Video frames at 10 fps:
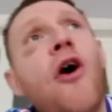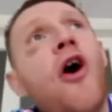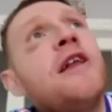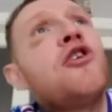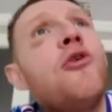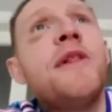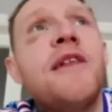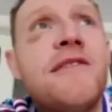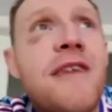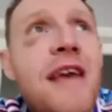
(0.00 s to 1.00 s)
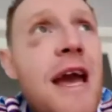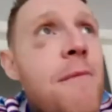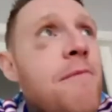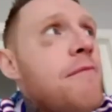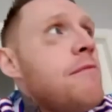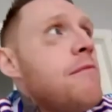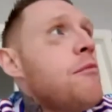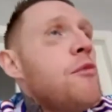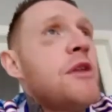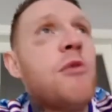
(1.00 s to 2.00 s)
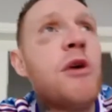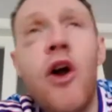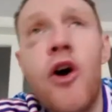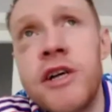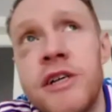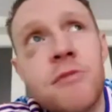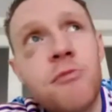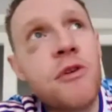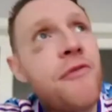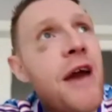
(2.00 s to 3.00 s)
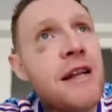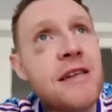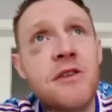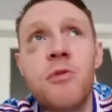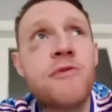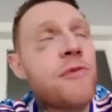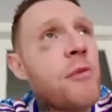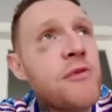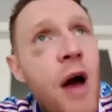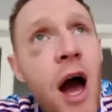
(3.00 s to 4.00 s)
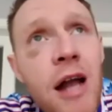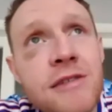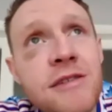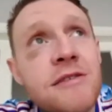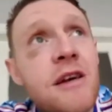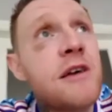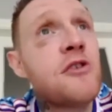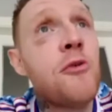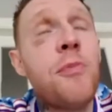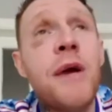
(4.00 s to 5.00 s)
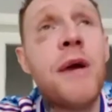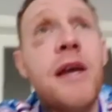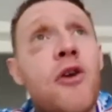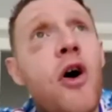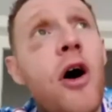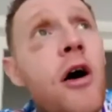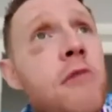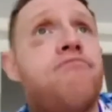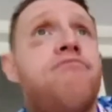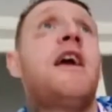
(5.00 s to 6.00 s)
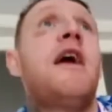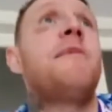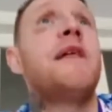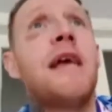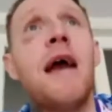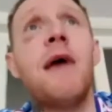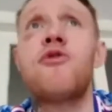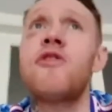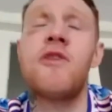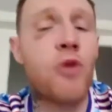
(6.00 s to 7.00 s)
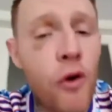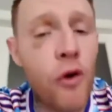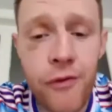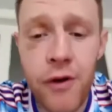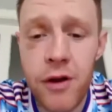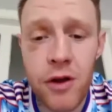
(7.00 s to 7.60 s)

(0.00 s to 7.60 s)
I didn't come into this game with lies and with fakeness. I was honest as I could be. You know, came into the game just because I'm tough.